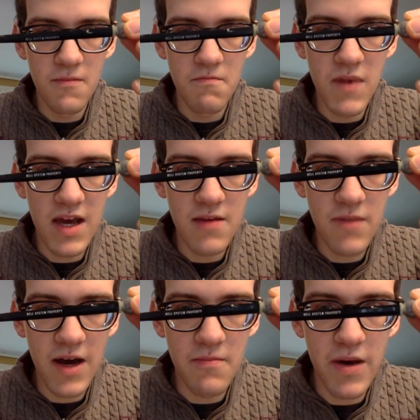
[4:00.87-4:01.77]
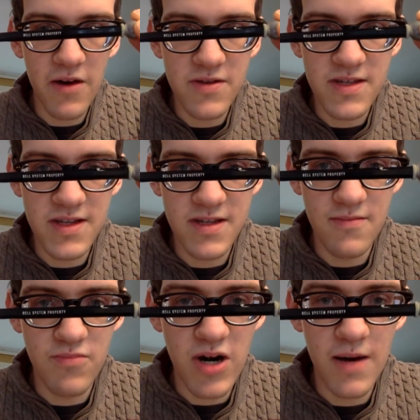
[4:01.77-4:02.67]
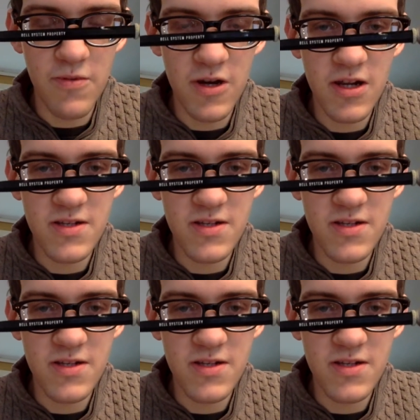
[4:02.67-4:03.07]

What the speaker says: made by Bell System property,